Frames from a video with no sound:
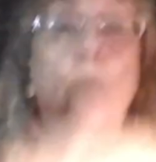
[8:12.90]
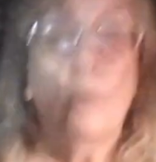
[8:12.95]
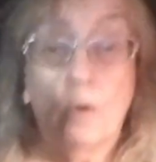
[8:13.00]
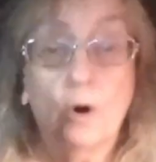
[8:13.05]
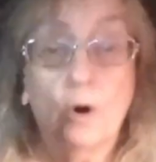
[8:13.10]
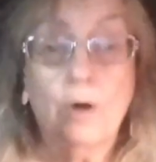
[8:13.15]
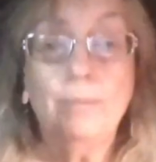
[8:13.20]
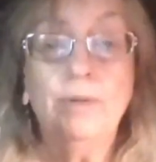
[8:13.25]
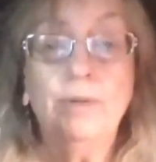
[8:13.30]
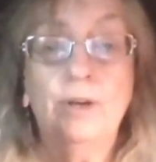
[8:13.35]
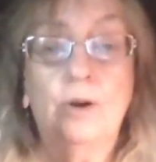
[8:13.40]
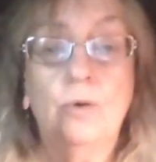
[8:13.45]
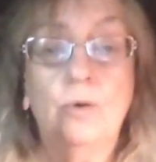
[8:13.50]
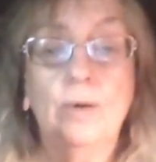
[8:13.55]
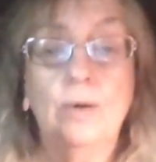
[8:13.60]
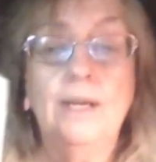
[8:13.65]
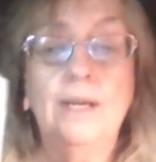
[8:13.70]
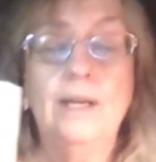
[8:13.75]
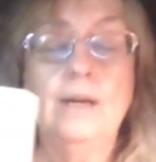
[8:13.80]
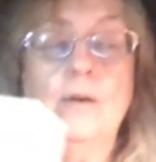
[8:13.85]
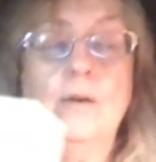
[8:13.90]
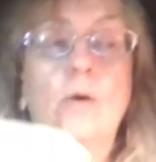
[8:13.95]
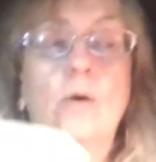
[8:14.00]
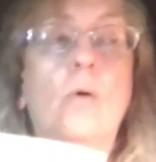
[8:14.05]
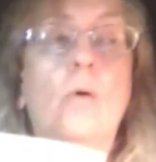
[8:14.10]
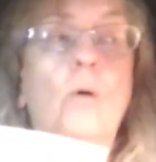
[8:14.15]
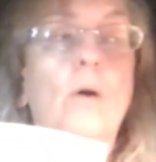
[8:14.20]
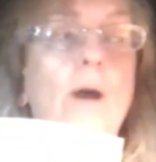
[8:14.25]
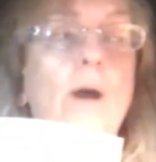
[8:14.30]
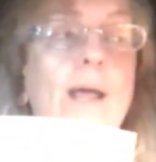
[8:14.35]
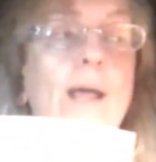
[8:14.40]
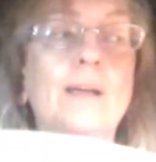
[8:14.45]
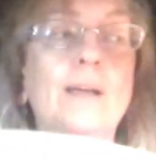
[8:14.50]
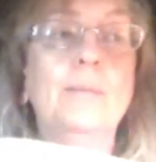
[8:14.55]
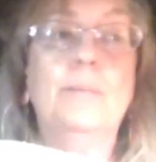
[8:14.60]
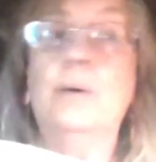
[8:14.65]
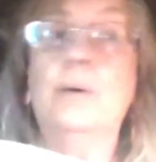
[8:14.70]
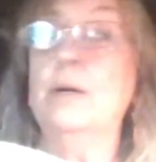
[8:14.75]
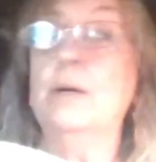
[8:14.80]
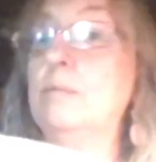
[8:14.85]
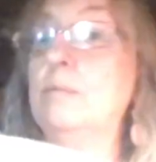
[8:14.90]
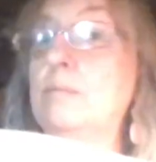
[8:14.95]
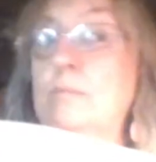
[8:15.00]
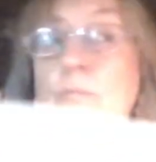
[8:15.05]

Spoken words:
warm dough in it, or I could put